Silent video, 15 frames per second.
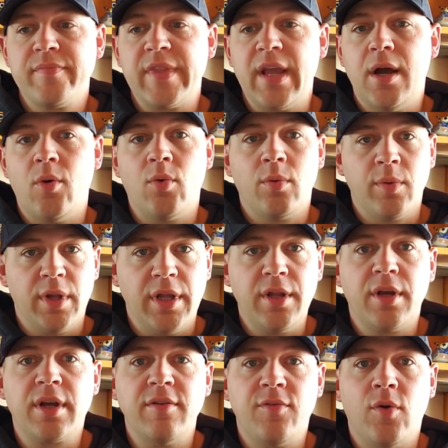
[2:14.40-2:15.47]
We're really
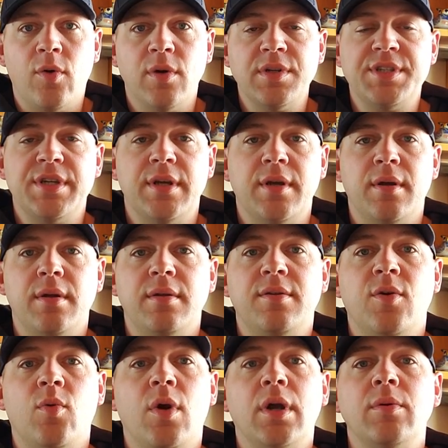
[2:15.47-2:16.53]
looking forward to
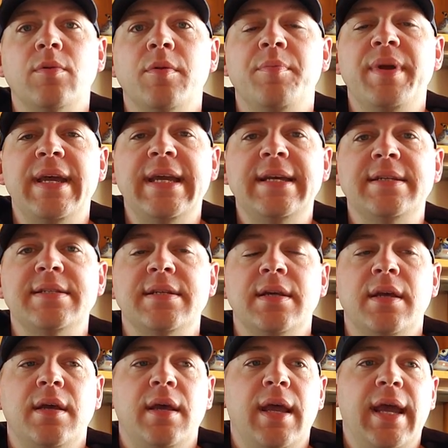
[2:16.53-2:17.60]
working with bees
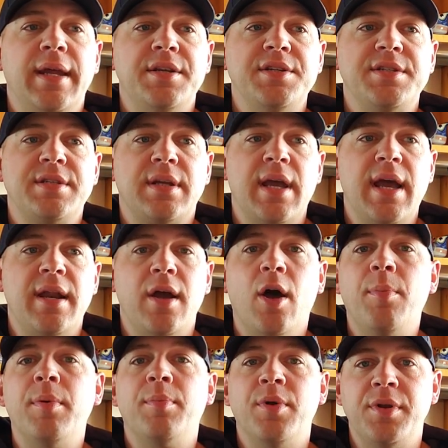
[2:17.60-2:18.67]
and just kind of
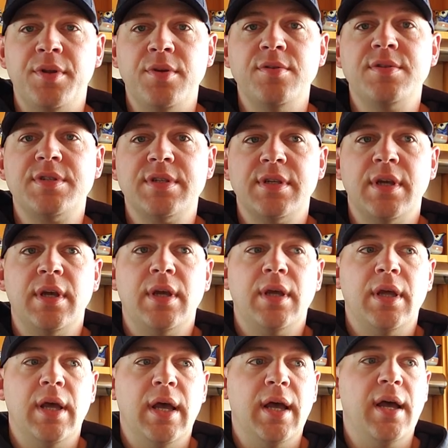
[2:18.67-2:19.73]
helping produce
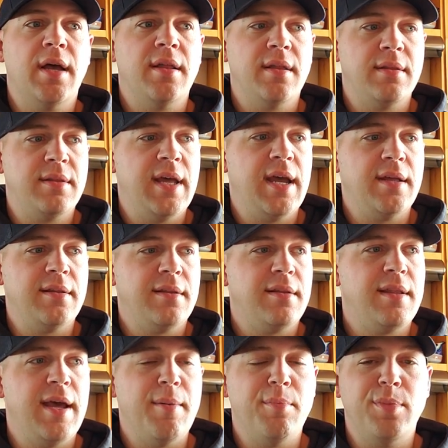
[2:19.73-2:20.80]

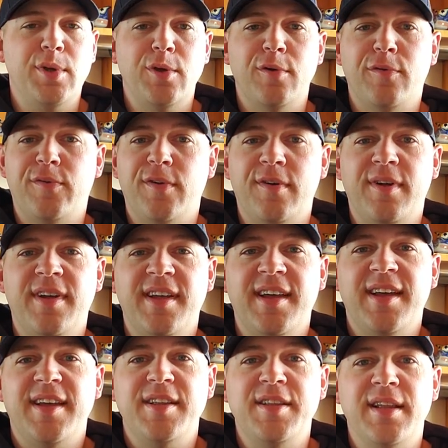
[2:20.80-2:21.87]
that beautiful,
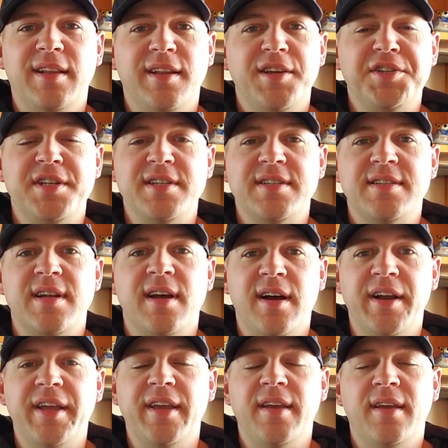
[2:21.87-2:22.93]
delicious
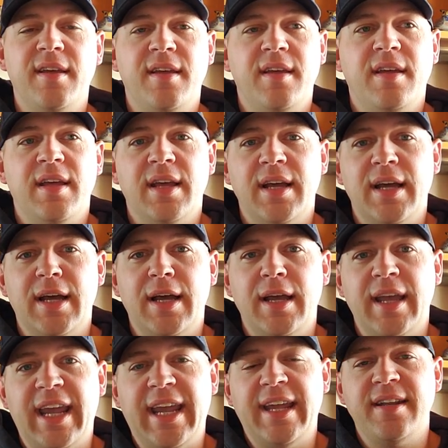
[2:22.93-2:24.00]
honey.
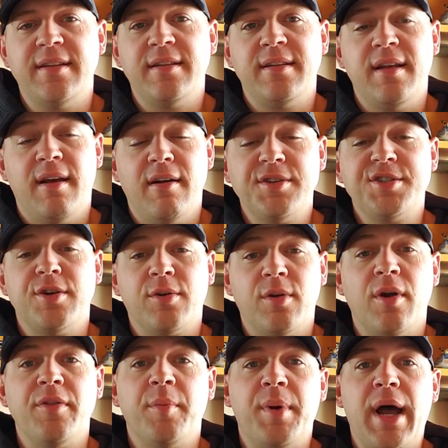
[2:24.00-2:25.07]
And also
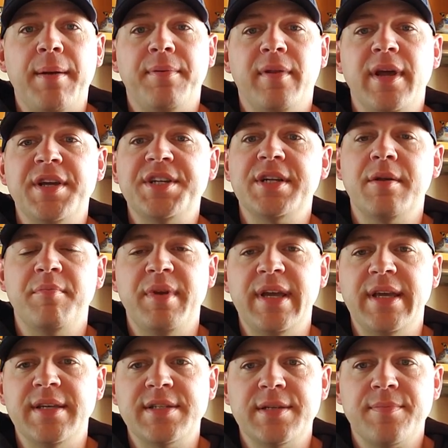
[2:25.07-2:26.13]
grow the population of
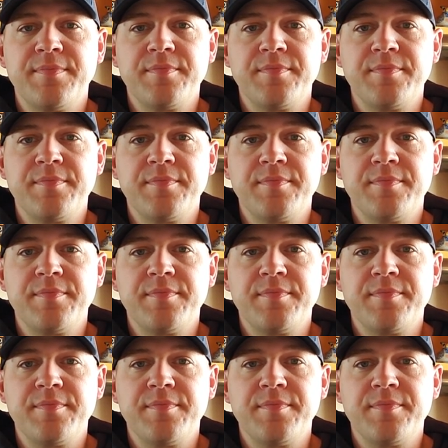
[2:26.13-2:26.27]
bees.